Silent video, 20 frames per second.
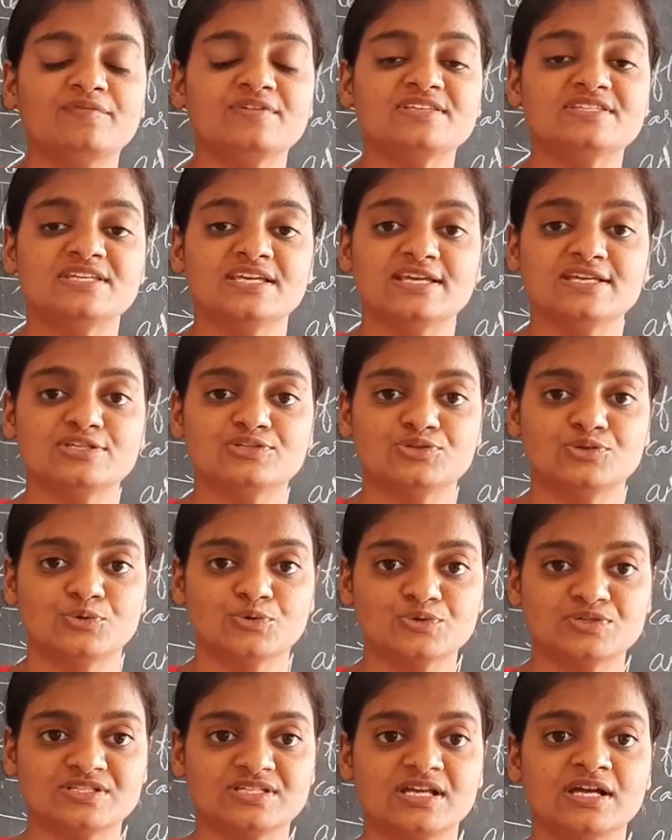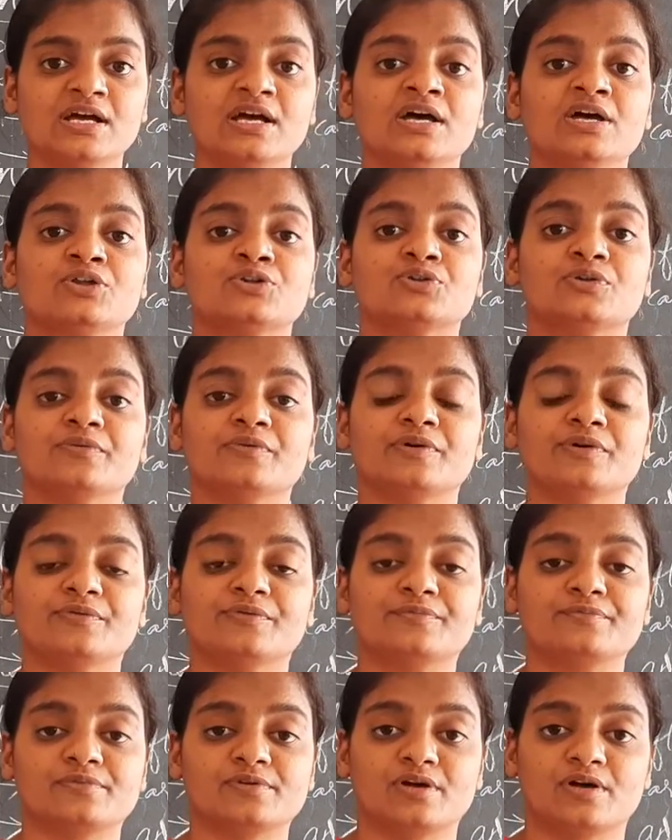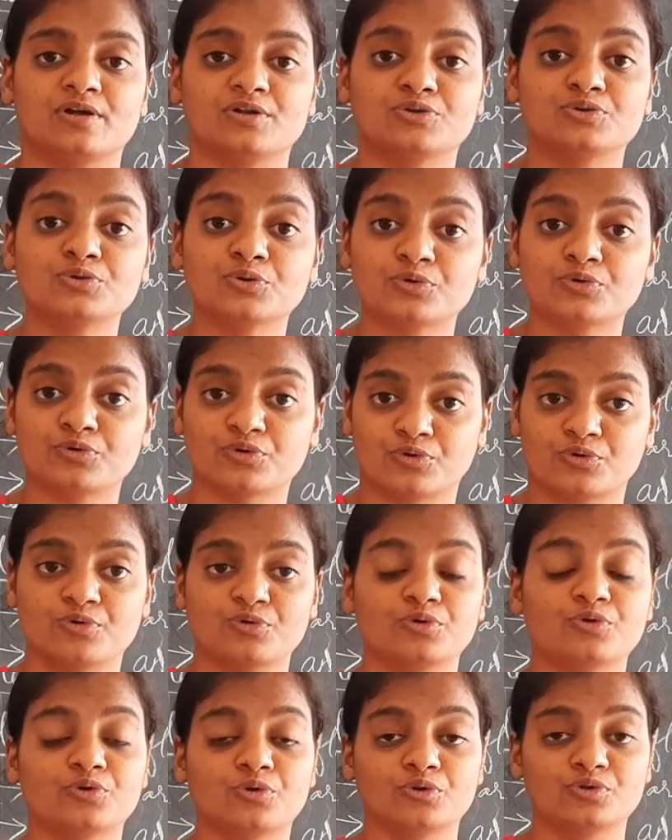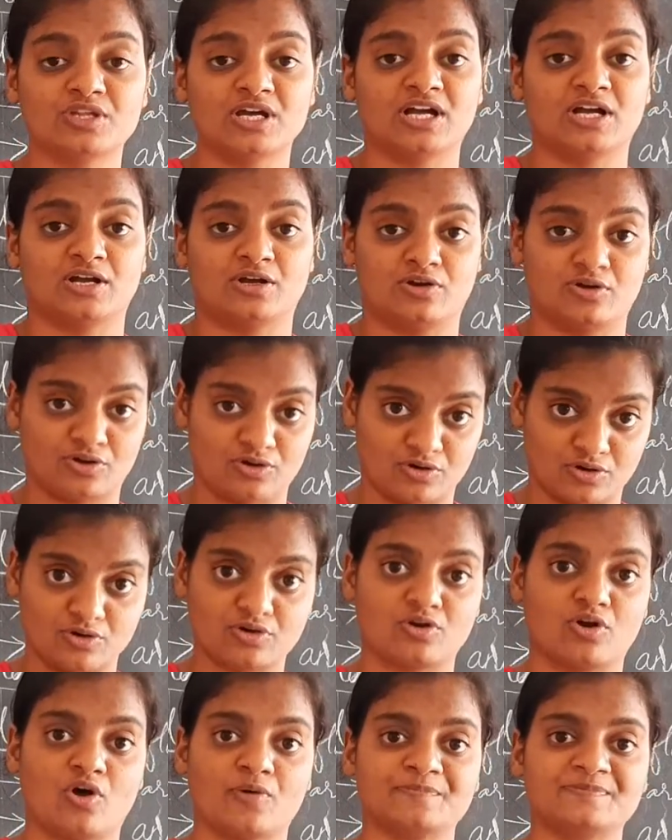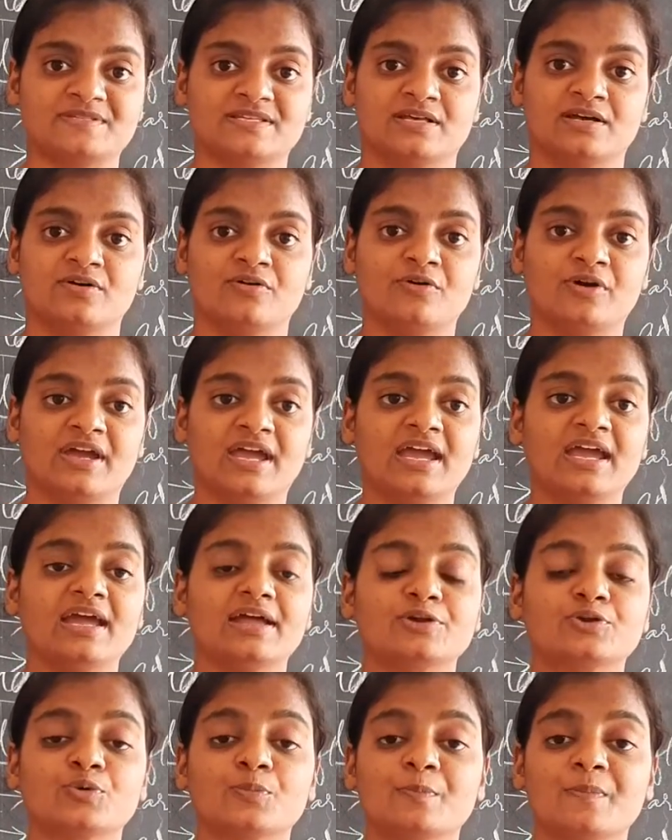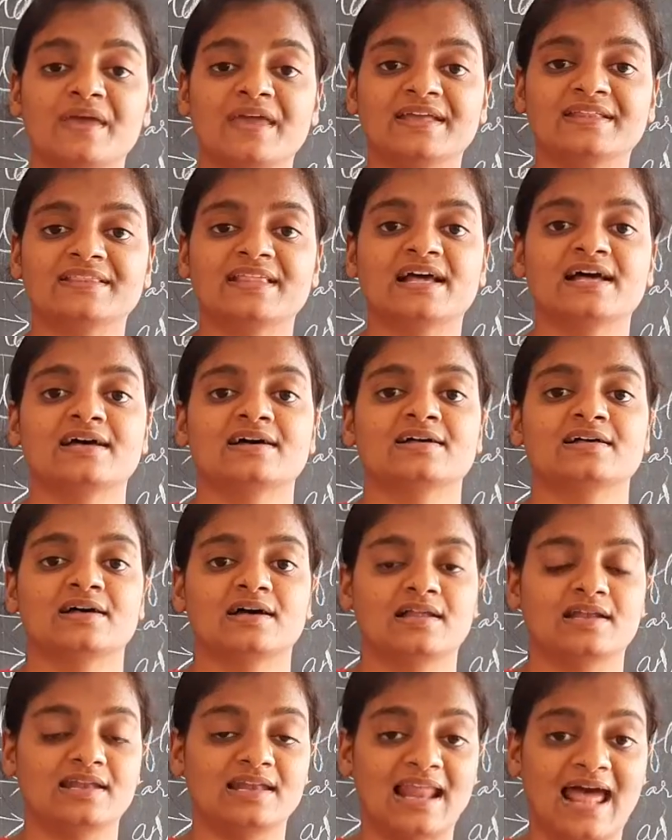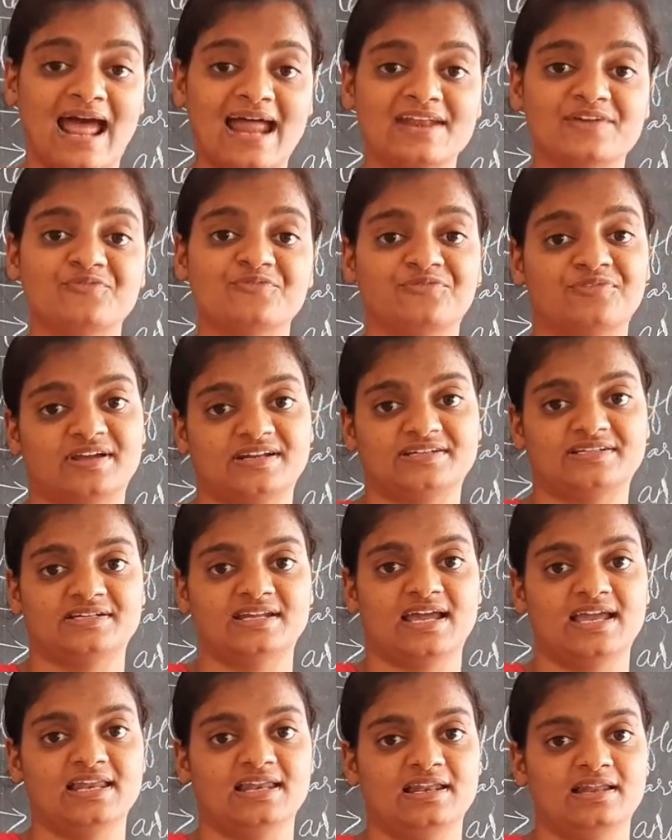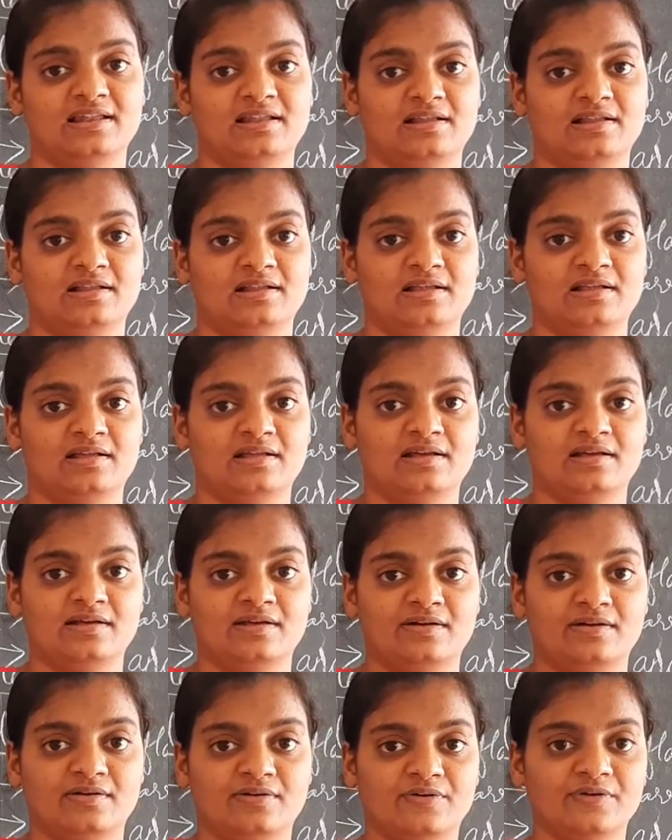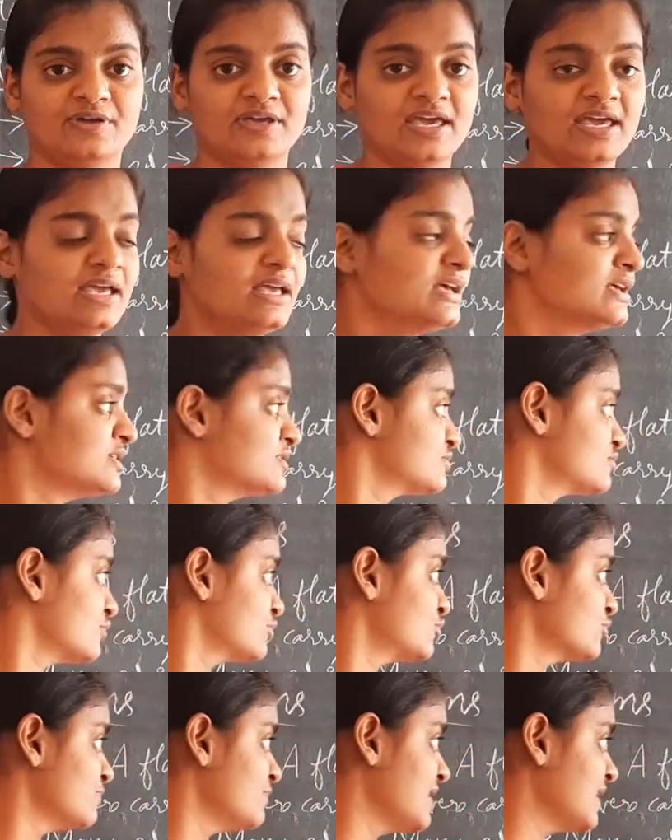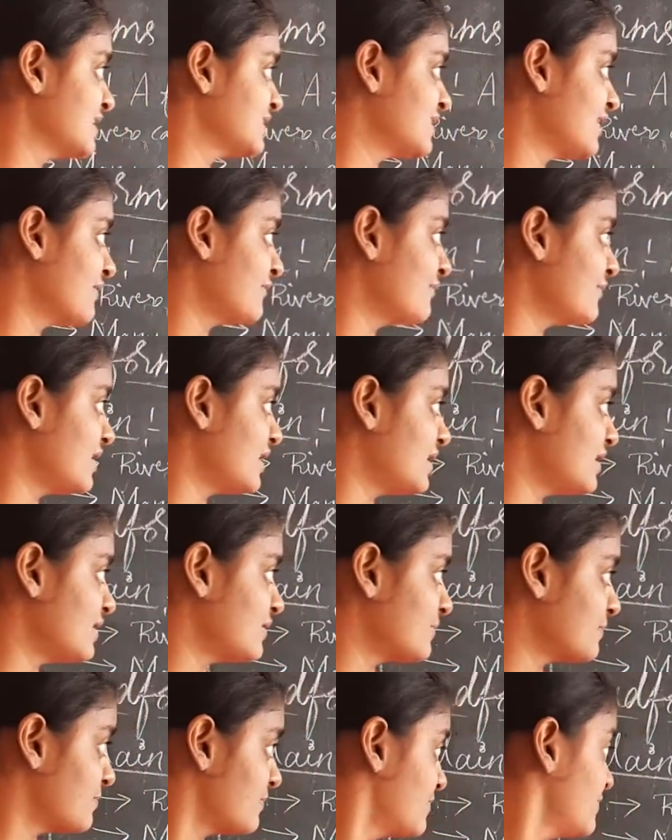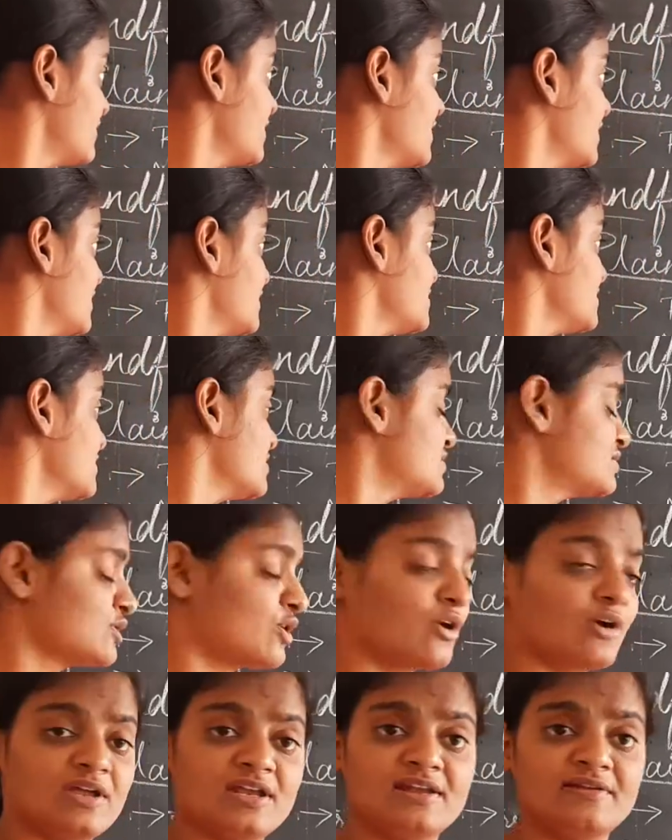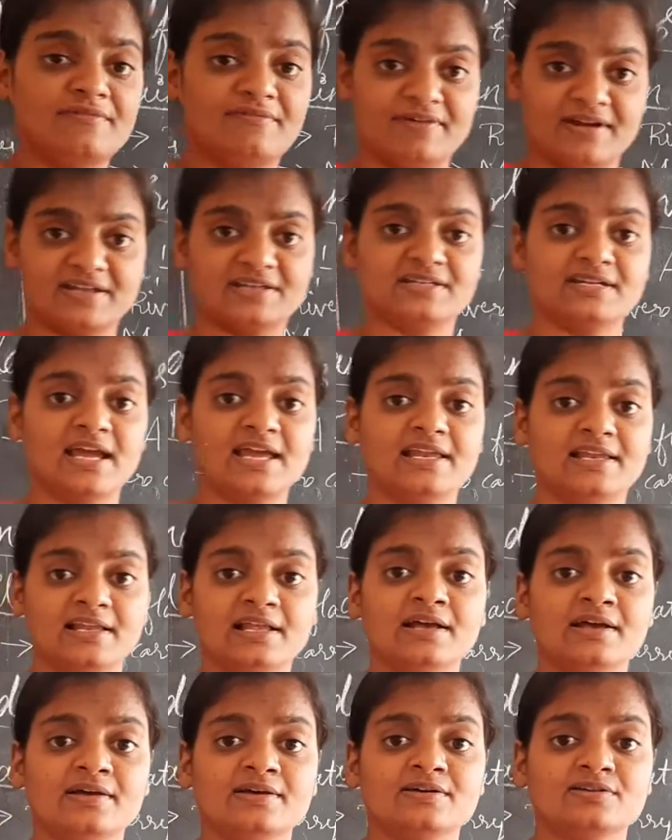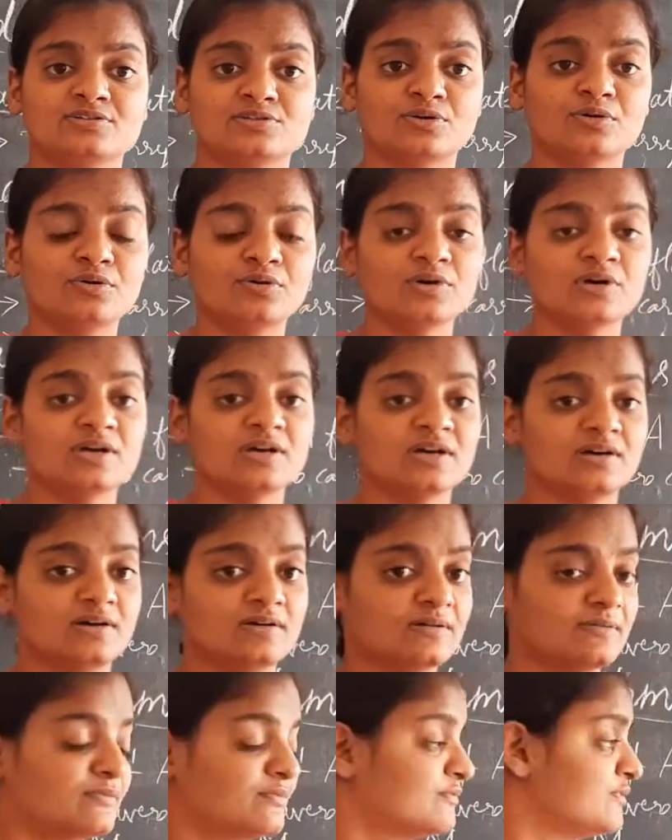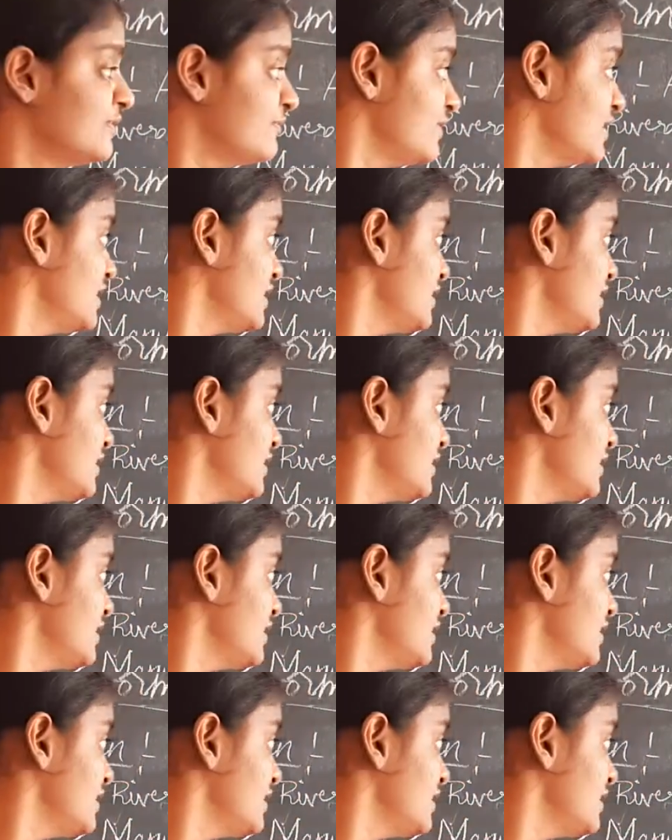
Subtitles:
which is used to grow the crops, okay, to make the land fertile. Okay, so to make the soil fertile, so we will